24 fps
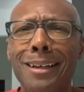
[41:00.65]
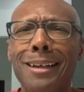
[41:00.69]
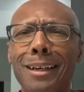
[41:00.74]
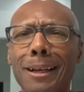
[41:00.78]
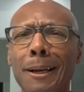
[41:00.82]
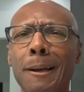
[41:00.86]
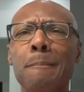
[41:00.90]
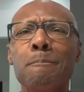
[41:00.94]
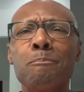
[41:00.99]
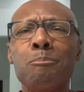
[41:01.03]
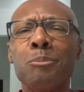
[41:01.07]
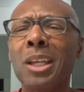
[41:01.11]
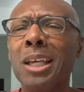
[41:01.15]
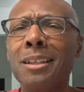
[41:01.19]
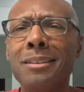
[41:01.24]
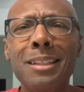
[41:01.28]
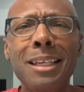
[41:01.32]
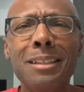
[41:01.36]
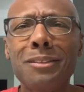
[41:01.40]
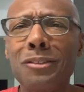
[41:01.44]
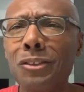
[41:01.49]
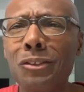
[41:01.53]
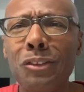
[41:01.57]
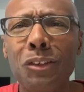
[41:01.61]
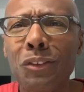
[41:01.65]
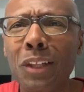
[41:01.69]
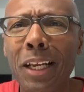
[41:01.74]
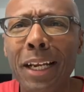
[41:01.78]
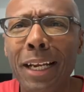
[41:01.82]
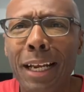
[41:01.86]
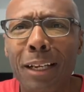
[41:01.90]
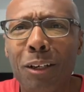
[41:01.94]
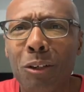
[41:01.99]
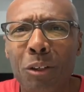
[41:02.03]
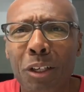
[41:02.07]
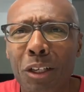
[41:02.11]
This is the
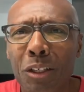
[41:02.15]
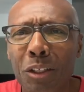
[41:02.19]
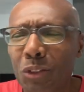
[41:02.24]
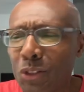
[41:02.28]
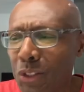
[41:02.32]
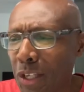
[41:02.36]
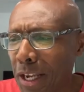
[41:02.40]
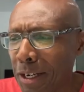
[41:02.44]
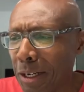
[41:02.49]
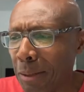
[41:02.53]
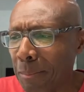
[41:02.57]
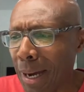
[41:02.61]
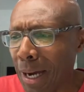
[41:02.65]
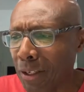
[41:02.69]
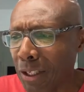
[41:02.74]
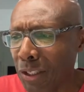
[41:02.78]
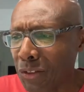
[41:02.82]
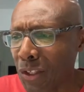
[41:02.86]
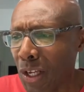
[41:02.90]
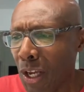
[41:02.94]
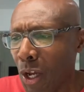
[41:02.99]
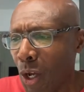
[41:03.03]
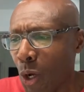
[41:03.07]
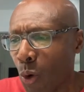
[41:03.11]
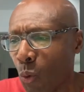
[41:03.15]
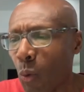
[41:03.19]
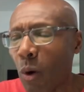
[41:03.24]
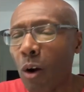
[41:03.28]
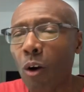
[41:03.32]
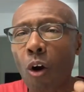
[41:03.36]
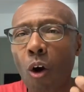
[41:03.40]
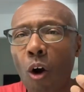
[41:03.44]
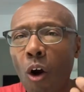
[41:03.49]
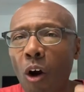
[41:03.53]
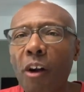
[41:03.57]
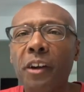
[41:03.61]
thing I don't understand about us.
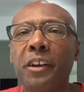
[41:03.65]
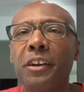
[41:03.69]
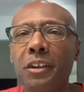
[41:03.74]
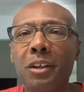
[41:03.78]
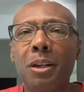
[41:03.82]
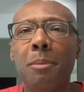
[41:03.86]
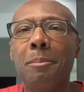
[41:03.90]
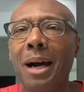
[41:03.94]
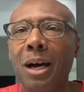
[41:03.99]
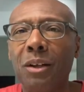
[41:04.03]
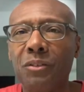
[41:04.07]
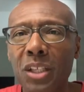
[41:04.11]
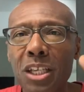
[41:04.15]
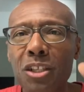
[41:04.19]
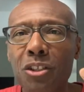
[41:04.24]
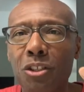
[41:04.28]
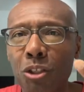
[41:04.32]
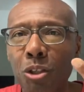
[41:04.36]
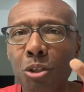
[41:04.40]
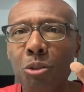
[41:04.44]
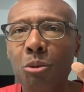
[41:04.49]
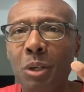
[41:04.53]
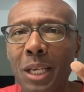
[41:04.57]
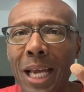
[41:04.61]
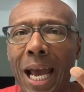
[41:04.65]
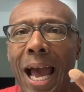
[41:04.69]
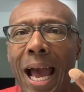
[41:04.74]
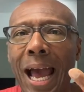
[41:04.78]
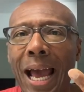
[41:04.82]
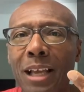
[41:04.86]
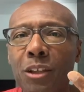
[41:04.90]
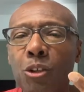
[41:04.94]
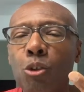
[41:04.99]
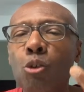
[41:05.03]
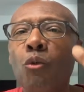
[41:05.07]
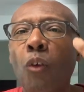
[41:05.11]
We're arguing about these two
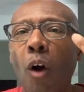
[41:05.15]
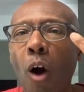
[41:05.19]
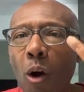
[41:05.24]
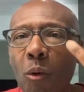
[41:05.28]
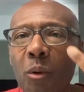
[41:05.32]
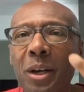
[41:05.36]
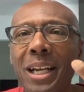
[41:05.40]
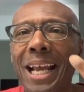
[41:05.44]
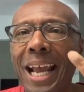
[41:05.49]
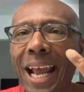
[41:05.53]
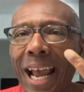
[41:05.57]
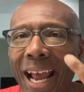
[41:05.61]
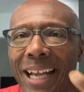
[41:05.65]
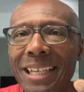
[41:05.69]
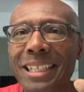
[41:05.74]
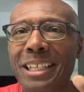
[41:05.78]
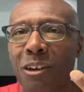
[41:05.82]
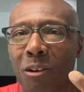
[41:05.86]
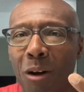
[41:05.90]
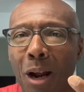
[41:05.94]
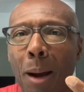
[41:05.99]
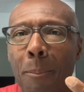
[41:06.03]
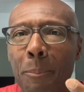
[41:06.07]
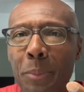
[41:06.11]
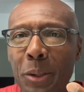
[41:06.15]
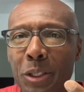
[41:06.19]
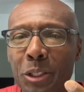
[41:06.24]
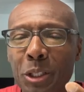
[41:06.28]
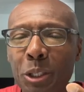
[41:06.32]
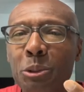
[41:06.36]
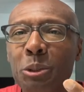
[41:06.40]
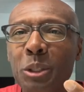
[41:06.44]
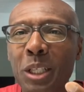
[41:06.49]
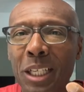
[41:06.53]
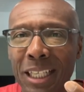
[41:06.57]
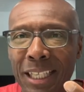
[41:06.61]
guys who've already had their
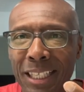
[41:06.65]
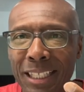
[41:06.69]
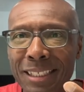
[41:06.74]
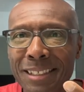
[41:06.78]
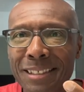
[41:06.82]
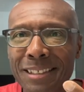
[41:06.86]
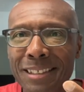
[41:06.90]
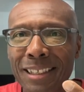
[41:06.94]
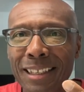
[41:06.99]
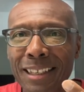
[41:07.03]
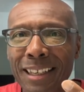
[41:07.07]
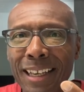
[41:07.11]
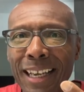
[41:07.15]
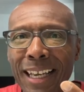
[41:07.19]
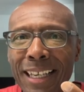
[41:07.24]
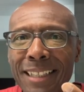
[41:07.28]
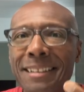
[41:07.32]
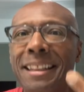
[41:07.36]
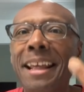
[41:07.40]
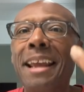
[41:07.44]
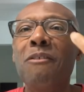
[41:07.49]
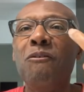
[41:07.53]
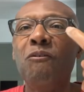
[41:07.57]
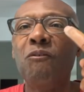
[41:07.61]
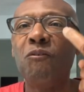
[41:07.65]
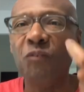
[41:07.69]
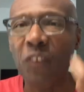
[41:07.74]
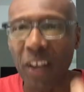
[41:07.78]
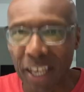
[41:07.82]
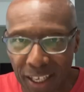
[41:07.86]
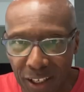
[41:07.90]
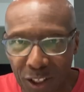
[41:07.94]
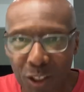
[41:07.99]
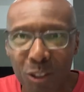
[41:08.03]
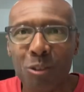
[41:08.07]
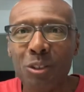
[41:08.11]
opportunities. They
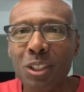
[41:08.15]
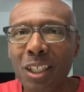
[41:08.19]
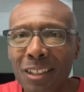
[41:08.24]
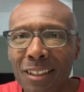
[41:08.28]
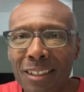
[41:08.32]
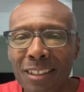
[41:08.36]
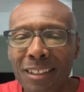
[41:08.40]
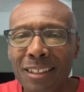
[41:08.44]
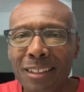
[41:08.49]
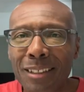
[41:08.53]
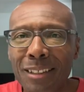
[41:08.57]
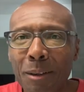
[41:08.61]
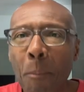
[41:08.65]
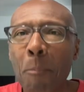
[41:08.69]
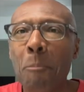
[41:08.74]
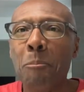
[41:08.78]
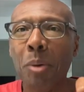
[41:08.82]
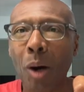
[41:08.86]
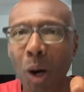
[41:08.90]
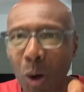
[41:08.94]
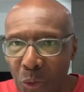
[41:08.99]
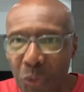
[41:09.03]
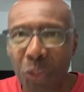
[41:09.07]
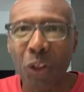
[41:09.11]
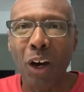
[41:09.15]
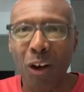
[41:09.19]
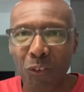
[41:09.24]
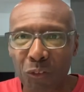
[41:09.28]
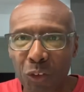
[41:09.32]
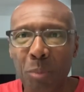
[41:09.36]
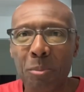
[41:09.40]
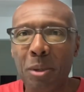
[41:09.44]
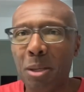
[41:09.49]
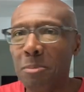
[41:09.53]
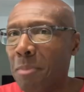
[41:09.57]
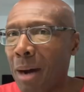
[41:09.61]
failed, both of
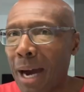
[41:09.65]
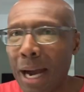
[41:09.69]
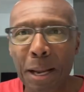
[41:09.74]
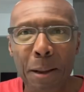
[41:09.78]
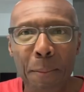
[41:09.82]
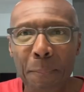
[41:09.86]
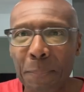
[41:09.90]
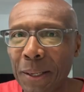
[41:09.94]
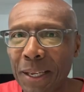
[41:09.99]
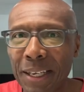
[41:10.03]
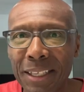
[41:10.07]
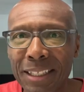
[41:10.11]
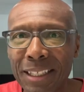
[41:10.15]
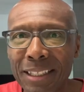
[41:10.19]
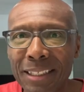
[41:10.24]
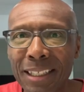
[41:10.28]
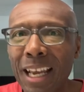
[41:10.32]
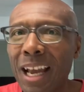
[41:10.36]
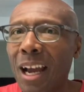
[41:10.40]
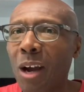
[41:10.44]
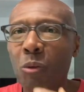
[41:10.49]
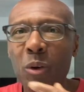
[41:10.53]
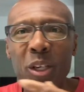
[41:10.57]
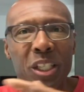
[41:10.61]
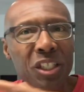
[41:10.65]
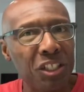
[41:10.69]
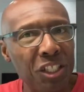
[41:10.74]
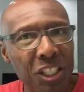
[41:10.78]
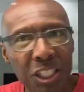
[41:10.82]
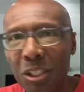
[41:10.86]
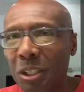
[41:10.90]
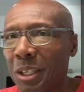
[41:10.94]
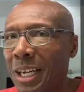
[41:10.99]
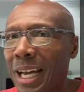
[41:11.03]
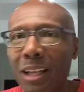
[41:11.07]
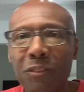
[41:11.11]
them, in my opinion. We
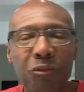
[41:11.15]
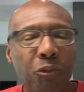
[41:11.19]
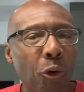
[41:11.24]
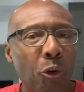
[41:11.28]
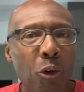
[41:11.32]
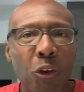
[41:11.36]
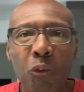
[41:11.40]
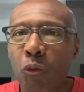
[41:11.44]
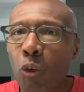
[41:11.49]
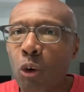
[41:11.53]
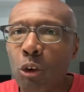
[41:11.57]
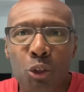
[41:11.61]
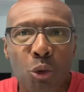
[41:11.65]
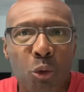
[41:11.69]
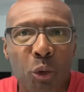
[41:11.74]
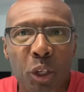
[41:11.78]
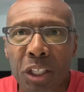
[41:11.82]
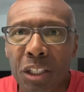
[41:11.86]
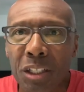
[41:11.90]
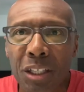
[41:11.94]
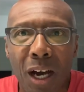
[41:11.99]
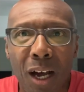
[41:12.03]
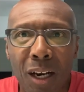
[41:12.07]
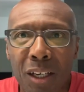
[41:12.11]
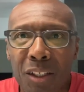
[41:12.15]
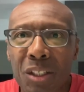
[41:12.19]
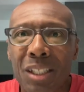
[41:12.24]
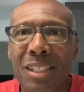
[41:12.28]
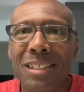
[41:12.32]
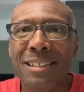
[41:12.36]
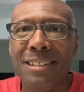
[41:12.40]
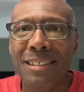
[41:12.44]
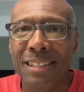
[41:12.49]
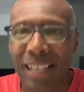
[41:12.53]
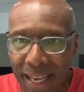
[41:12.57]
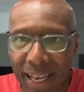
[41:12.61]
still got $34 trillion
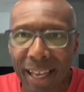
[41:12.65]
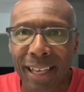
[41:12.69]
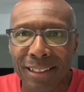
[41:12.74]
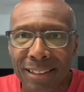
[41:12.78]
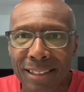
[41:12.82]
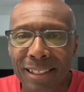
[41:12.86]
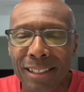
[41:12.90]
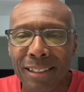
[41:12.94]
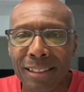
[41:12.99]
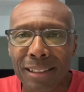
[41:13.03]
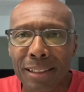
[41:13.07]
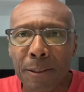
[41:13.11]
in debt.